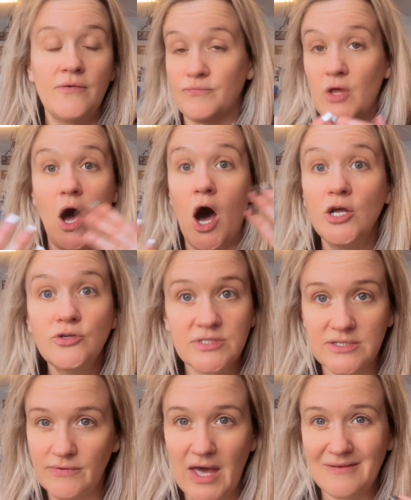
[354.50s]

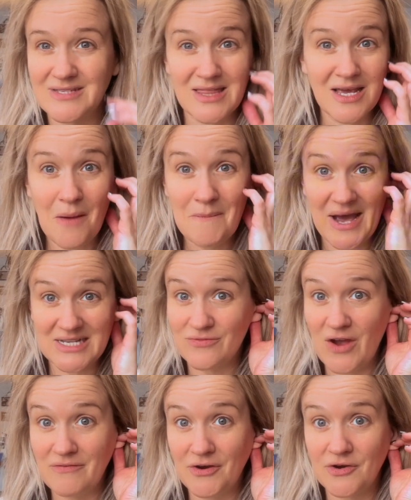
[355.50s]
hundreds of lives, I think I'm past
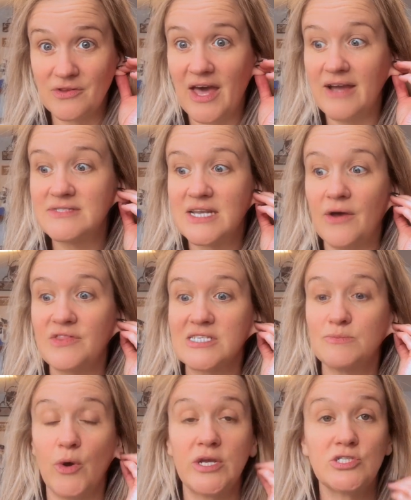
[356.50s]
500 lives now at this
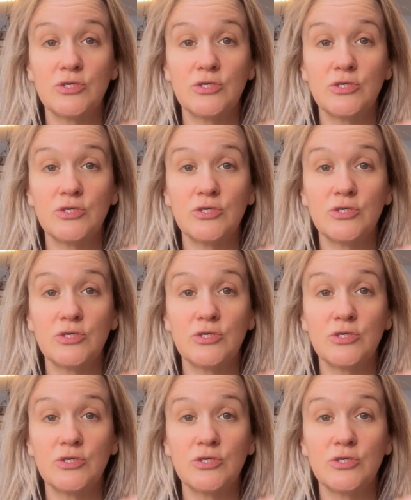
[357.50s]
point,